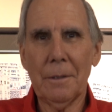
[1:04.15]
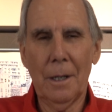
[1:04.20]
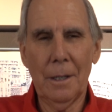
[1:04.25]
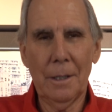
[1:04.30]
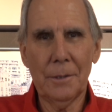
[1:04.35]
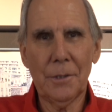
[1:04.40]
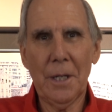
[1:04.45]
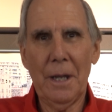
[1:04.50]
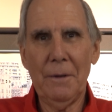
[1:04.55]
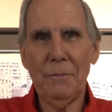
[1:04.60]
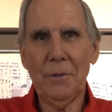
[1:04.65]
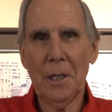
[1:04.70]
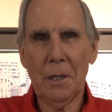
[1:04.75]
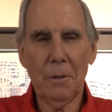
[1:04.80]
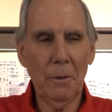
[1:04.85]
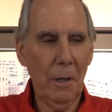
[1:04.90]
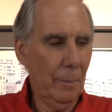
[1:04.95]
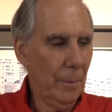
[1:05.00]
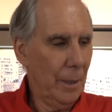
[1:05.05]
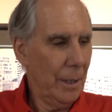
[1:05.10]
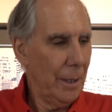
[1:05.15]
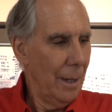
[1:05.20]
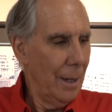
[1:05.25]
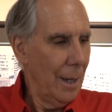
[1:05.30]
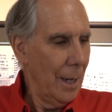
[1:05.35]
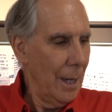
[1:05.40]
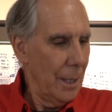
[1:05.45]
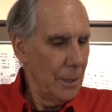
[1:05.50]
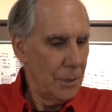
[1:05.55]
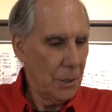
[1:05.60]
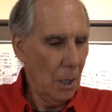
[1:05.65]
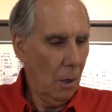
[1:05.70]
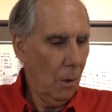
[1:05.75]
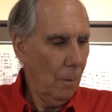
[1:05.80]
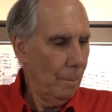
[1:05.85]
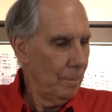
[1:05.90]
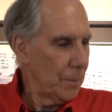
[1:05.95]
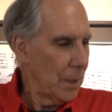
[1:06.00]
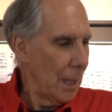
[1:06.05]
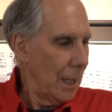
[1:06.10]
uh, safety equipment.
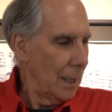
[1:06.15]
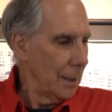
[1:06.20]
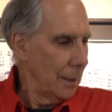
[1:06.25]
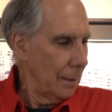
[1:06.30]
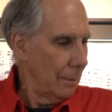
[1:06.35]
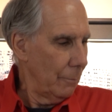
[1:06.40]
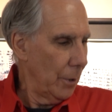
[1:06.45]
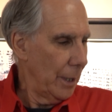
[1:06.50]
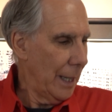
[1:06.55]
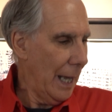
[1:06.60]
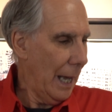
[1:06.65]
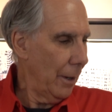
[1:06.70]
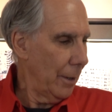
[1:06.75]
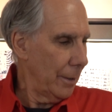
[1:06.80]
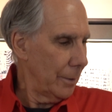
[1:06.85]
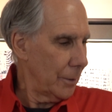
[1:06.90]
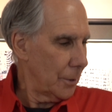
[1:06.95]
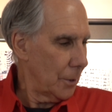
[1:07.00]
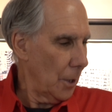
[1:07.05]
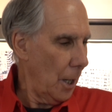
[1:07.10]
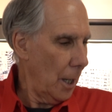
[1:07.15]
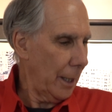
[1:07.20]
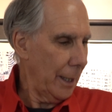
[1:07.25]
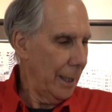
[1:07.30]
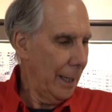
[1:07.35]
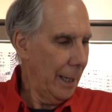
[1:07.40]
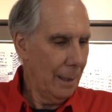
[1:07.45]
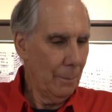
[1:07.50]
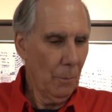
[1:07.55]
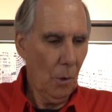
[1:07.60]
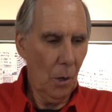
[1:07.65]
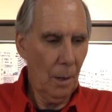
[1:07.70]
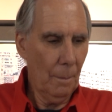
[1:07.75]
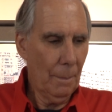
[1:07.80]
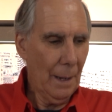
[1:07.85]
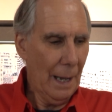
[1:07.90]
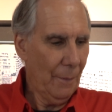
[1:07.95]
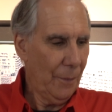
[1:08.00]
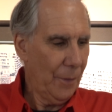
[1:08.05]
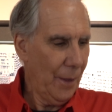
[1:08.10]
So without talking any more
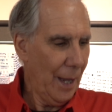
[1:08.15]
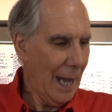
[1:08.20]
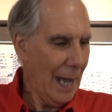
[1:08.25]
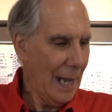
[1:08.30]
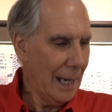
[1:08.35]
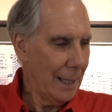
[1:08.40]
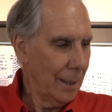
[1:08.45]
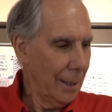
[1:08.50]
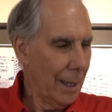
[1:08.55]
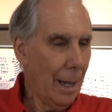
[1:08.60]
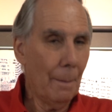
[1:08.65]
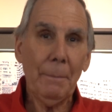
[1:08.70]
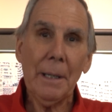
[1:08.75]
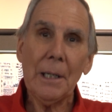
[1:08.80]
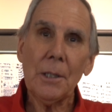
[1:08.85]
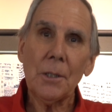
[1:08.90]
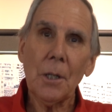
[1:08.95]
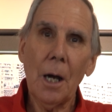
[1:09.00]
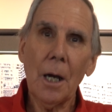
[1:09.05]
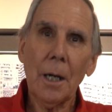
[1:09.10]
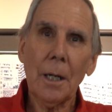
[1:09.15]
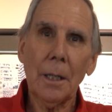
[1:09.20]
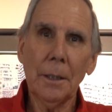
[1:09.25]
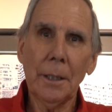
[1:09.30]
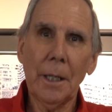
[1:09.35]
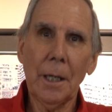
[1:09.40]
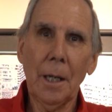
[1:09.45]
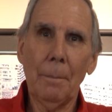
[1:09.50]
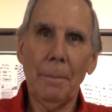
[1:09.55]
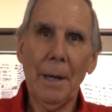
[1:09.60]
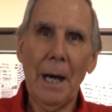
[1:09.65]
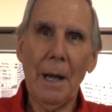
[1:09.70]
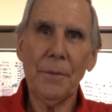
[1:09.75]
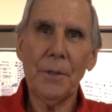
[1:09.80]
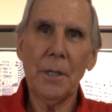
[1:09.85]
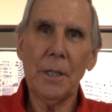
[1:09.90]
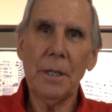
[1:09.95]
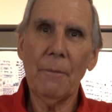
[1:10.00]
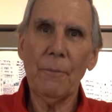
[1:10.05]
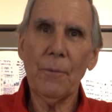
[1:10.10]
about that, let me talk a little about
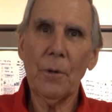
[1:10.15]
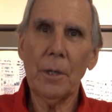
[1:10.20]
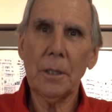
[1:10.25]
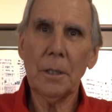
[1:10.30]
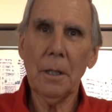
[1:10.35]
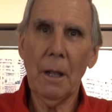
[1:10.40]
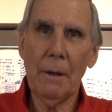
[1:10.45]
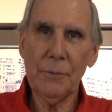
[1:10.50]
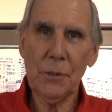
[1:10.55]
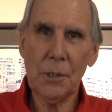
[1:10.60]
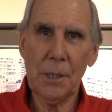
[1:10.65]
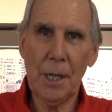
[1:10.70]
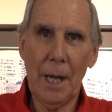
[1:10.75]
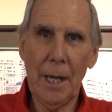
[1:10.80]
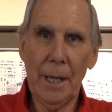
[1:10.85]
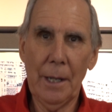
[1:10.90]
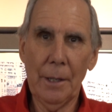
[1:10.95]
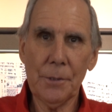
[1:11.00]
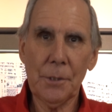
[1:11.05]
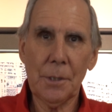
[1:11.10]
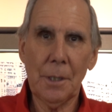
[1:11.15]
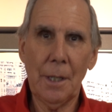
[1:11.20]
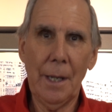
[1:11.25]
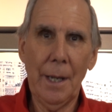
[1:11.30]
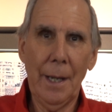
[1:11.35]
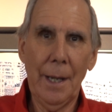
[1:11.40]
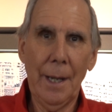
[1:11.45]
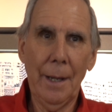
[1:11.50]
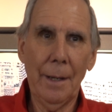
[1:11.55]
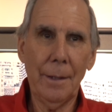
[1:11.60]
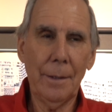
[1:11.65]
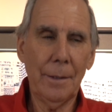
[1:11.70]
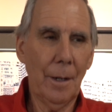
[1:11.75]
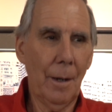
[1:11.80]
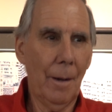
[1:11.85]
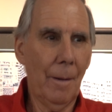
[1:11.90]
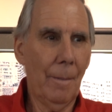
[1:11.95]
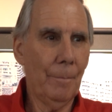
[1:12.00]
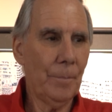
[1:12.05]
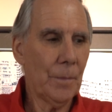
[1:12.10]
the different glove styles and
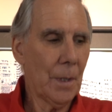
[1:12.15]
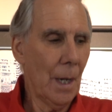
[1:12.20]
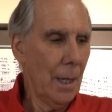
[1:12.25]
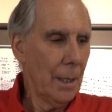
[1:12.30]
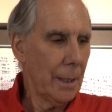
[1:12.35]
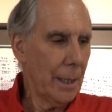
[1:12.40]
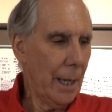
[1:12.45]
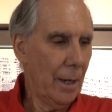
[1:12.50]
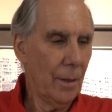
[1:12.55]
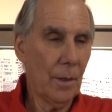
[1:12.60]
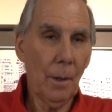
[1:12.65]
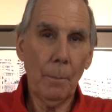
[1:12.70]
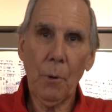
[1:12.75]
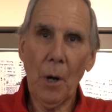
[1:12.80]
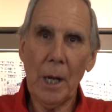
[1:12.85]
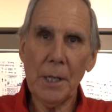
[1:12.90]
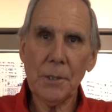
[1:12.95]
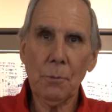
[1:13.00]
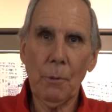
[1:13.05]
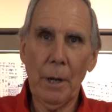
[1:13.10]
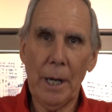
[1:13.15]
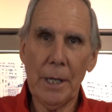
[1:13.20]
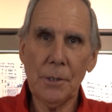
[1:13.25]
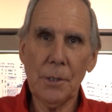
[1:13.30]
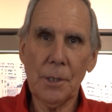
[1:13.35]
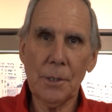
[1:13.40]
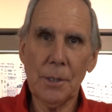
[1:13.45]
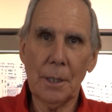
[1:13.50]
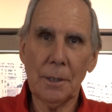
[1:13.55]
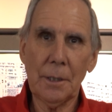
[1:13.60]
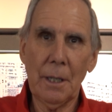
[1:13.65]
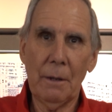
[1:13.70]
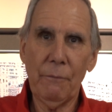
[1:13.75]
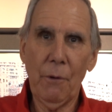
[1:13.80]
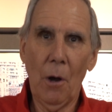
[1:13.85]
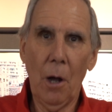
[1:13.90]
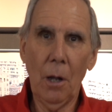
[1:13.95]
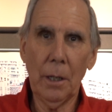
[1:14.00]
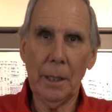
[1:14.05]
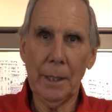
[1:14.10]
um, kind of the price ranges that they
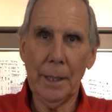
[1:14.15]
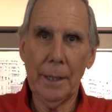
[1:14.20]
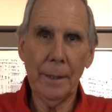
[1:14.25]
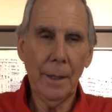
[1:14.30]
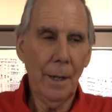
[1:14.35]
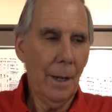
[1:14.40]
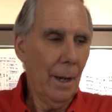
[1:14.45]
fall in.